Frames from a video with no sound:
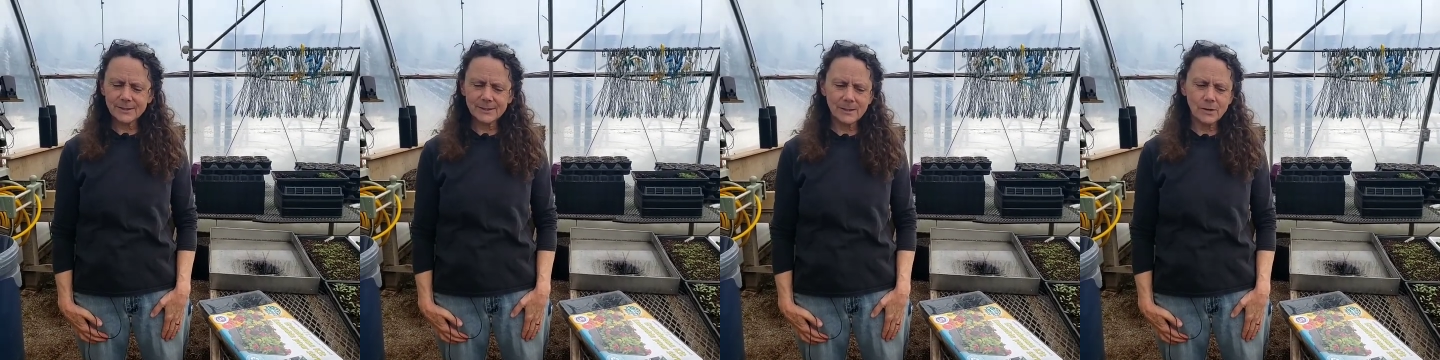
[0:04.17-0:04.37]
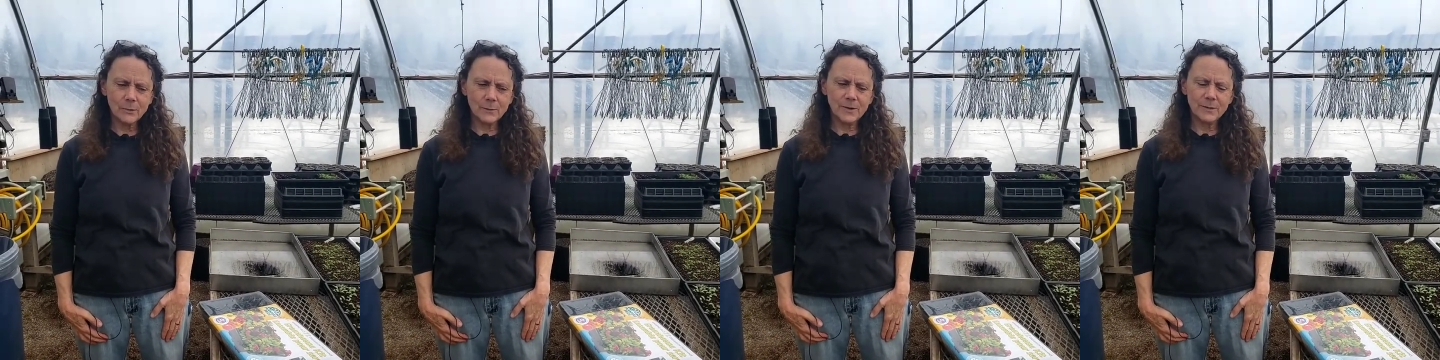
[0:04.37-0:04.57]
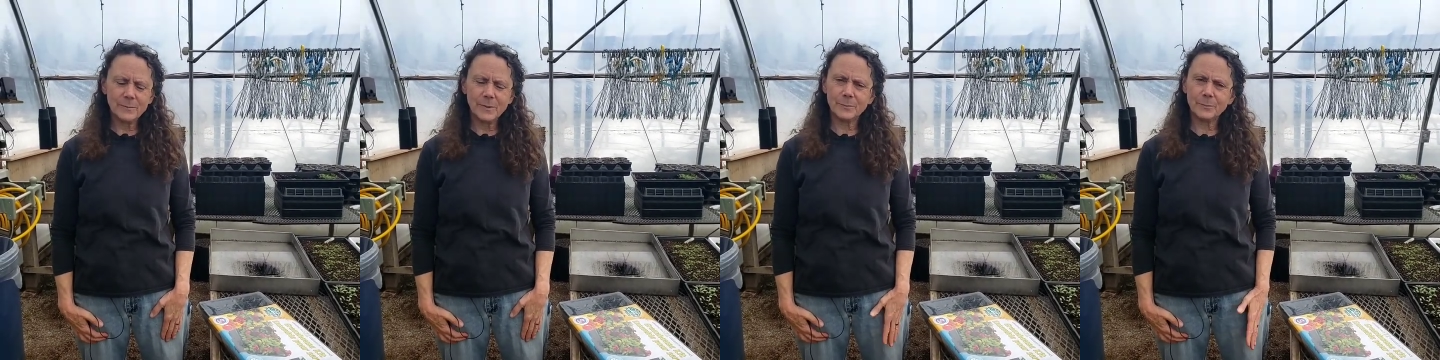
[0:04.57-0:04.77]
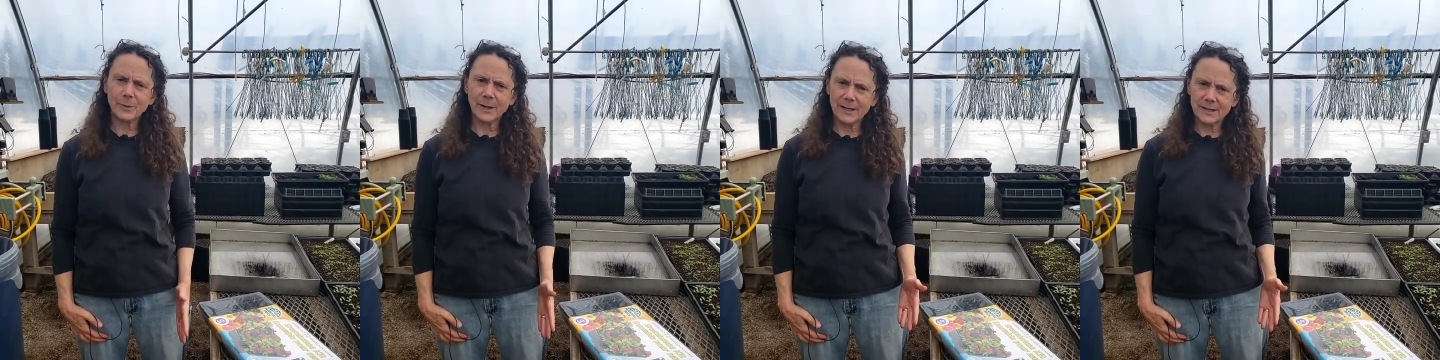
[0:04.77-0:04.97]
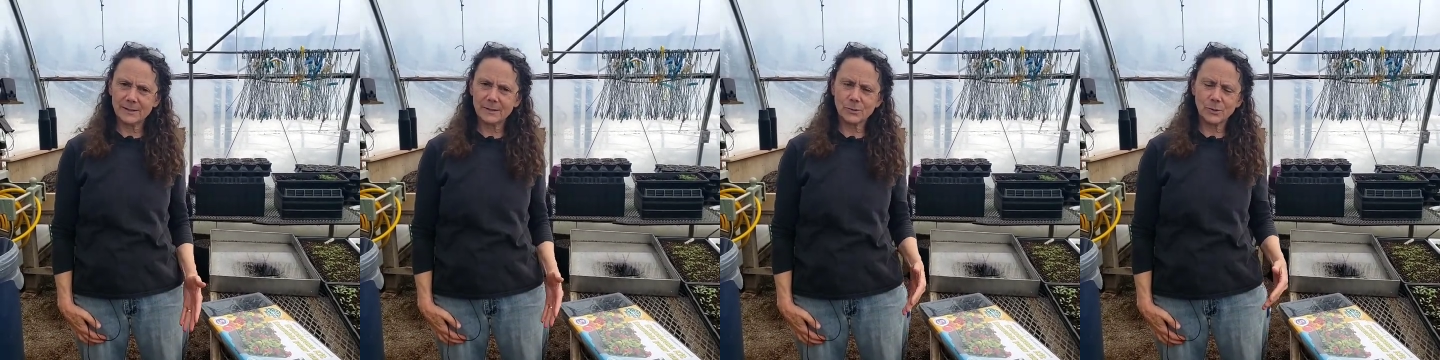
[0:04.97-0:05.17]
so we've been
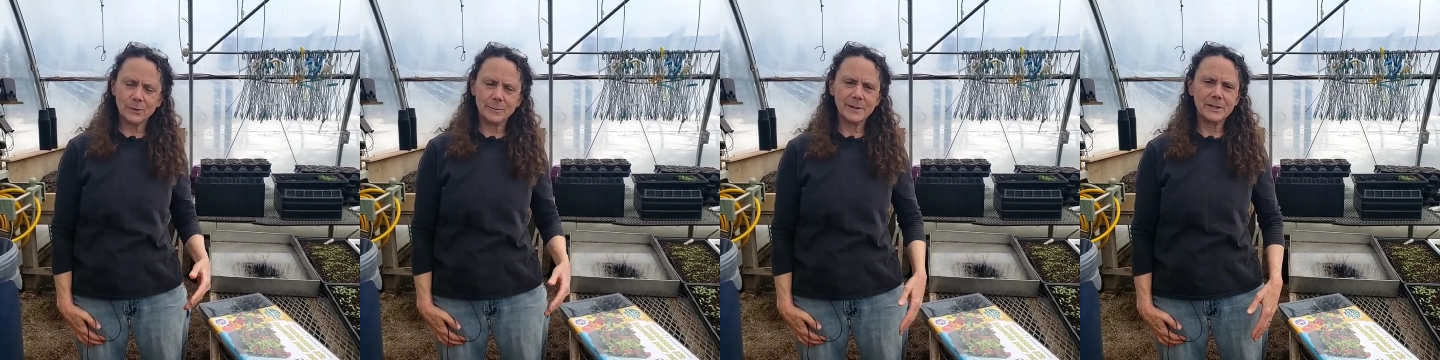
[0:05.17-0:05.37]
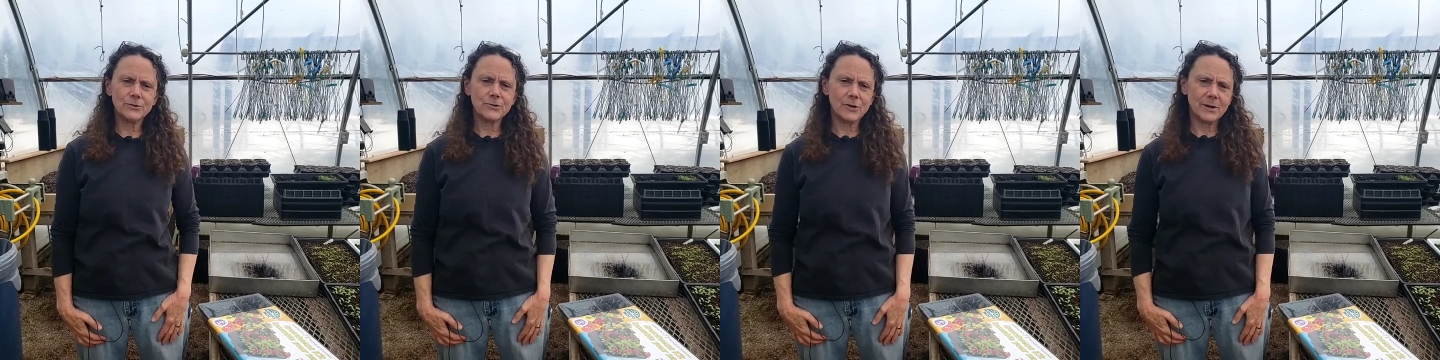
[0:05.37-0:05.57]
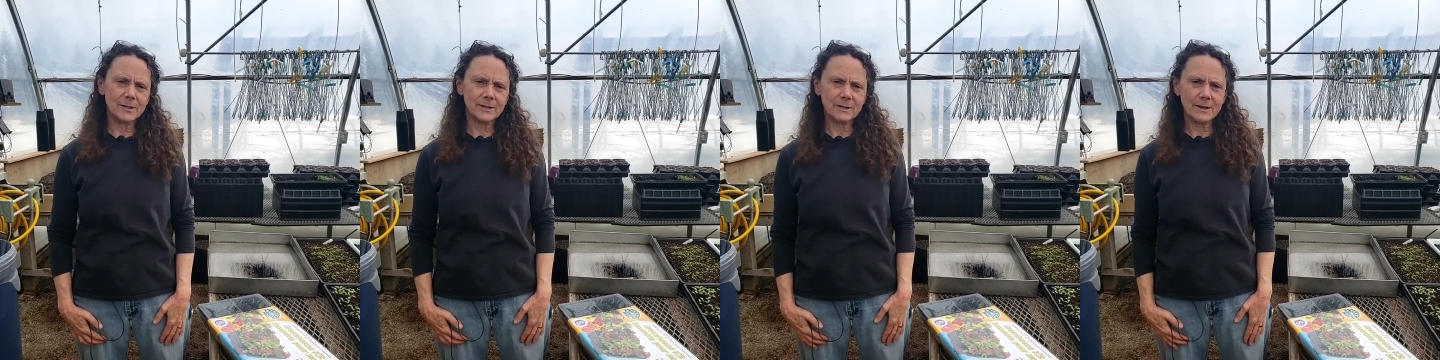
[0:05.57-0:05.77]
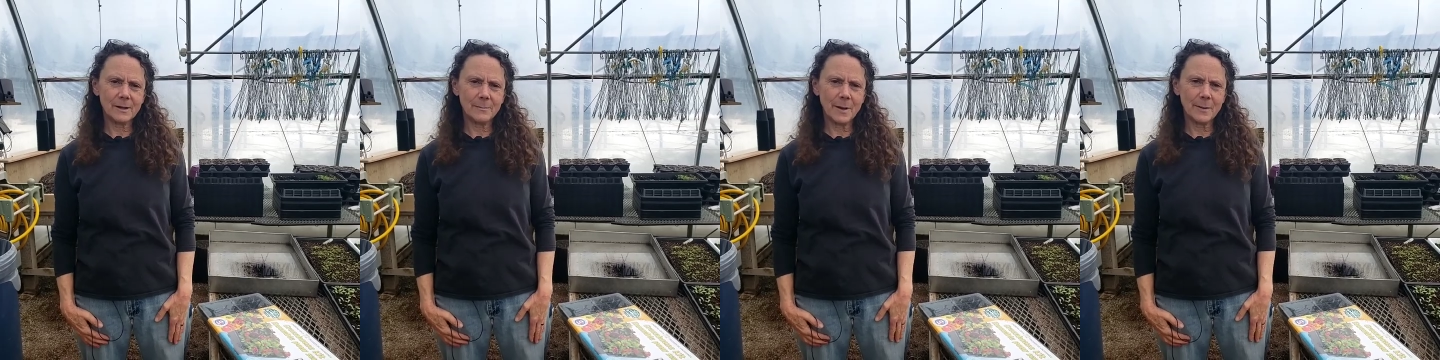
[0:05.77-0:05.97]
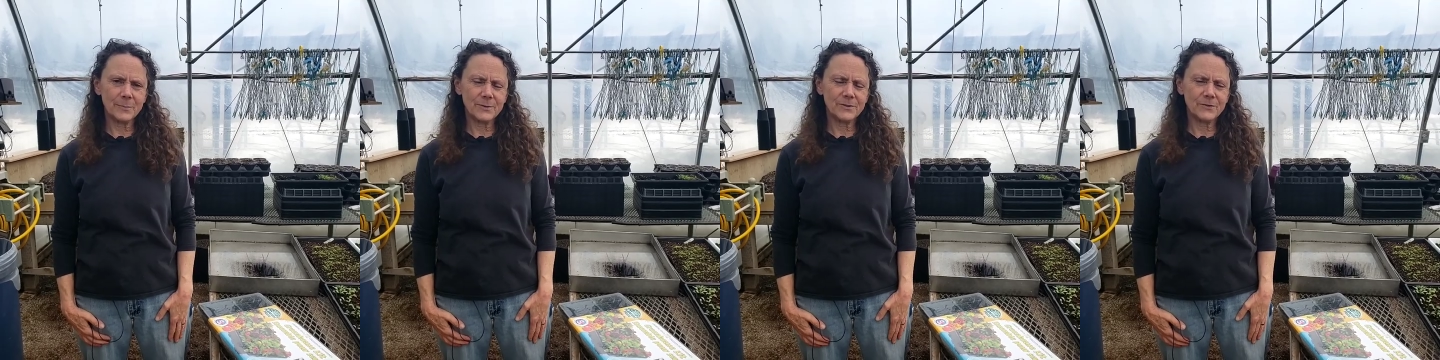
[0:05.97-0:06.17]
brainstorming, trying to
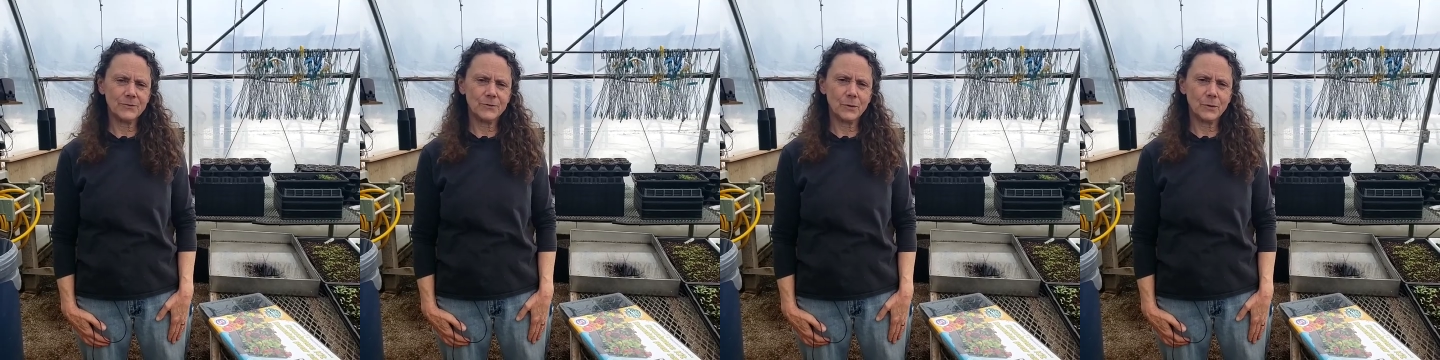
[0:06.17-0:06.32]
come up with a